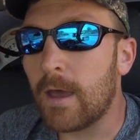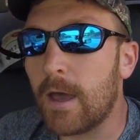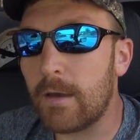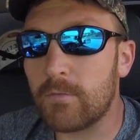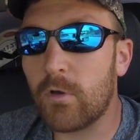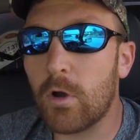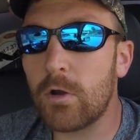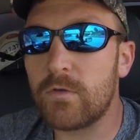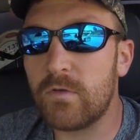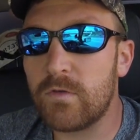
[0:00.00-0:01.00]
It was
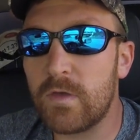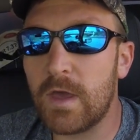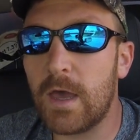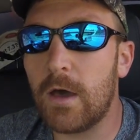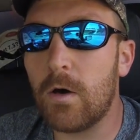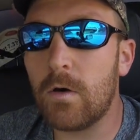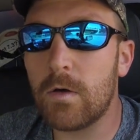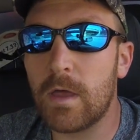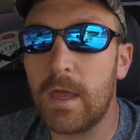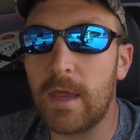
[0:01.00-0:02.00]
hard to tell,
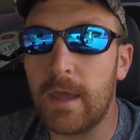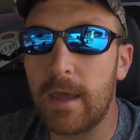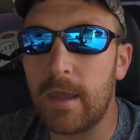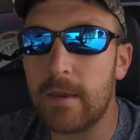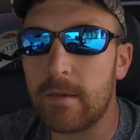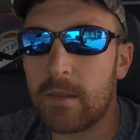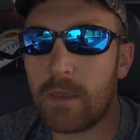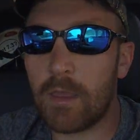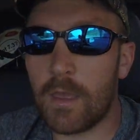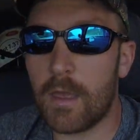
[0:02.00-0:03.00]
and
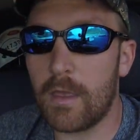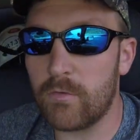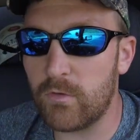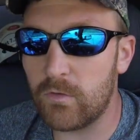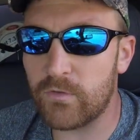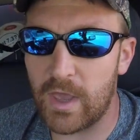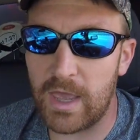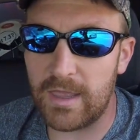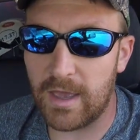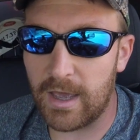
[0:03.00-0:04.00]
as soon as
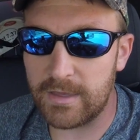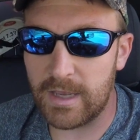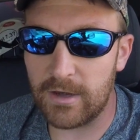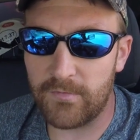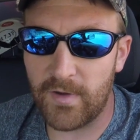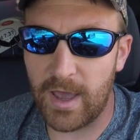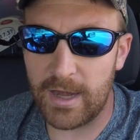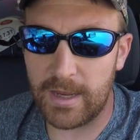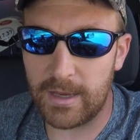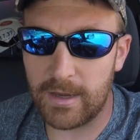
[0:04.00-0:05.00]
I
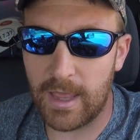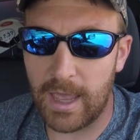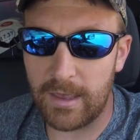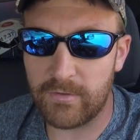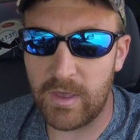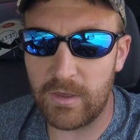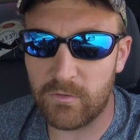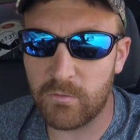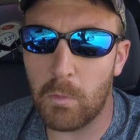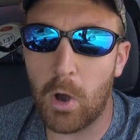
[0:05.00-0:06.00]
identified it as a
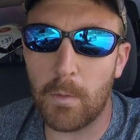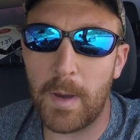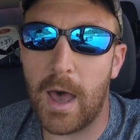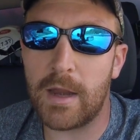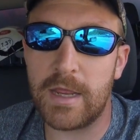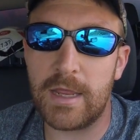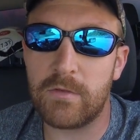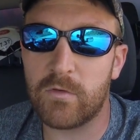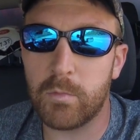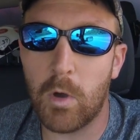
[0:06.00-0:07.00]

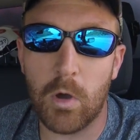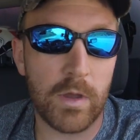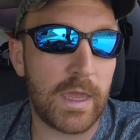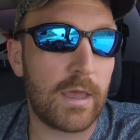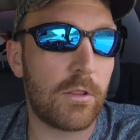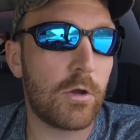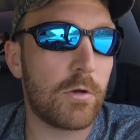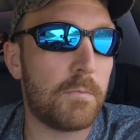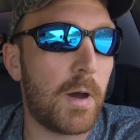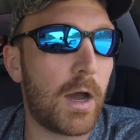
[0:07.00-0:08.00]
small-bodied,
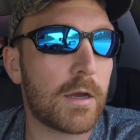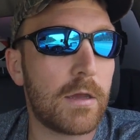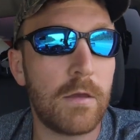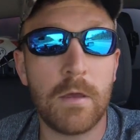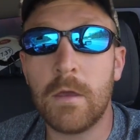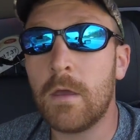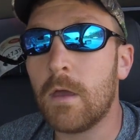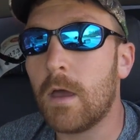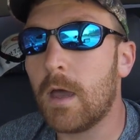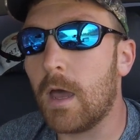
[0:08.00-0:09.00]
small-antlered buck,
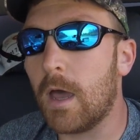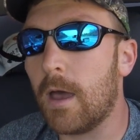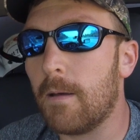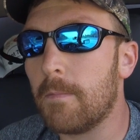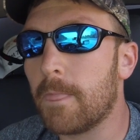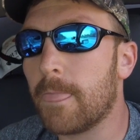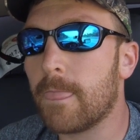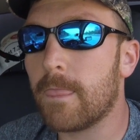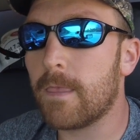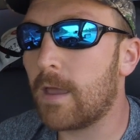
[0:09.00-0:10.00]

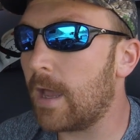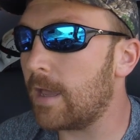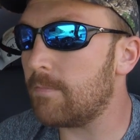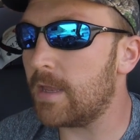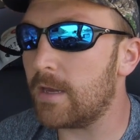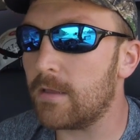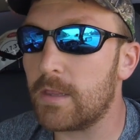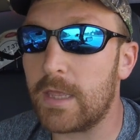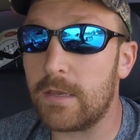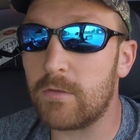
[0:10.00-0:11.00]
I
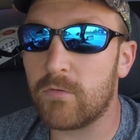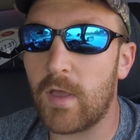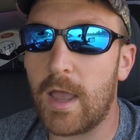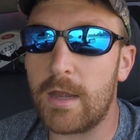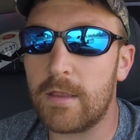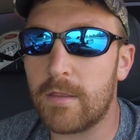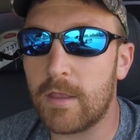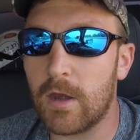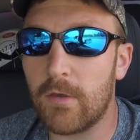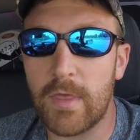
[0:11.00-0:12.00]
immediately decided
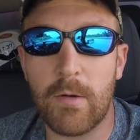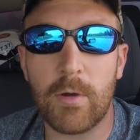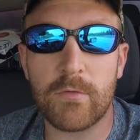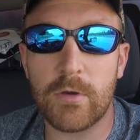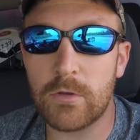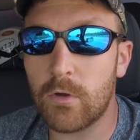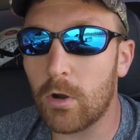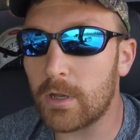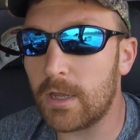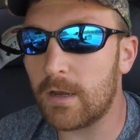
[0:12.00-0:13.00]
that wasn't a
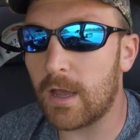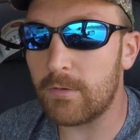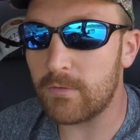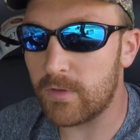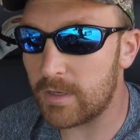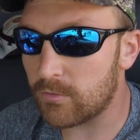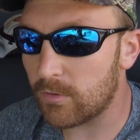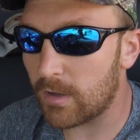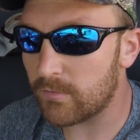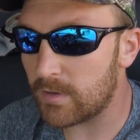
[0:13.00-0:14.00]
target I was
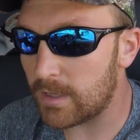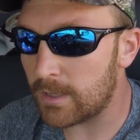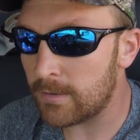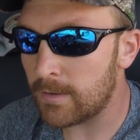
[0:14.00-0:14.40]
interested in.